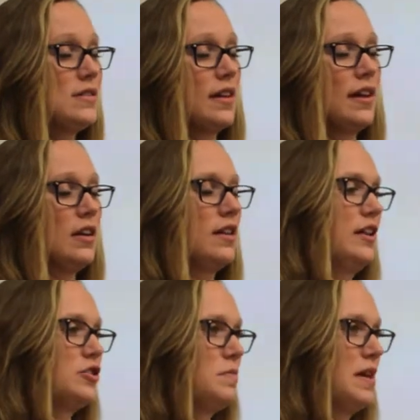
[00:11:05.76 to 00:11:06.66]
it can
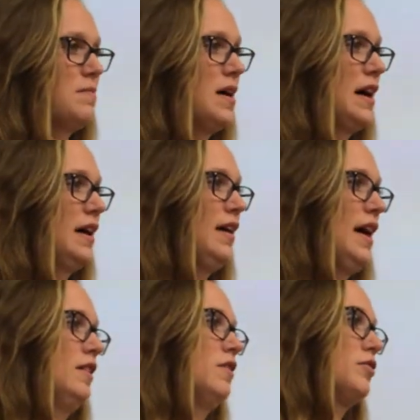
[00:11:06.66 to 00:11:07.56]
calculate your BMI,
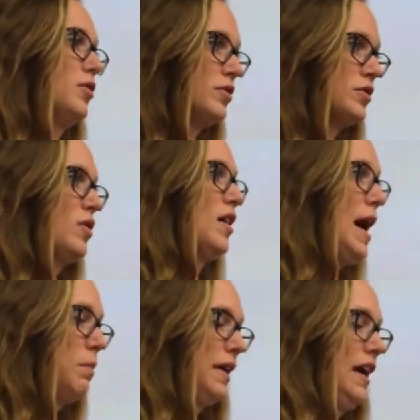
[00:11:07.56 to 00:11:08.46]
and through also our
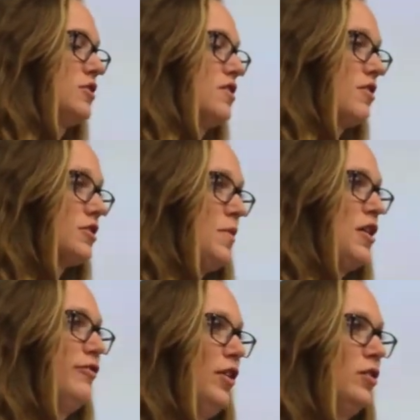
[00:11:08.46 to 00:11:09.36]
application on our
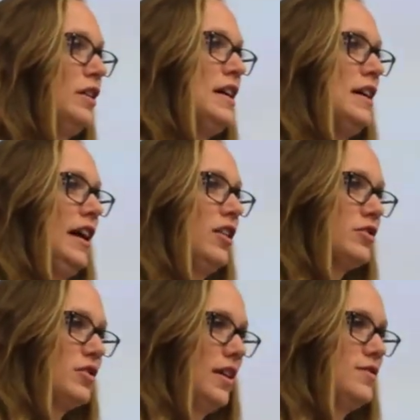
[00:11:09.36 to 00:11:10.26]
smartphone. It
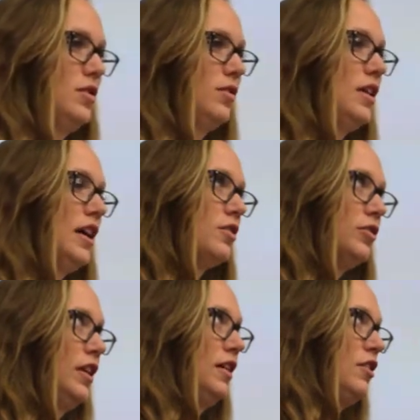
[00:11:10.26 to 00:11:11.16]
also gives you,
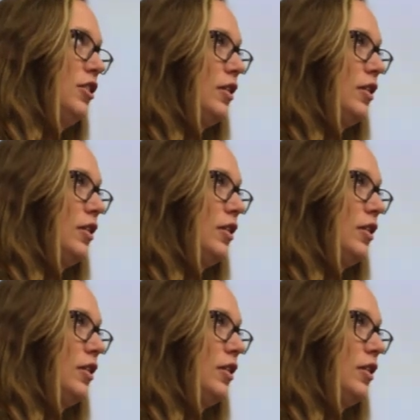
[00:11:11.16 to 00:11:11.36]
including,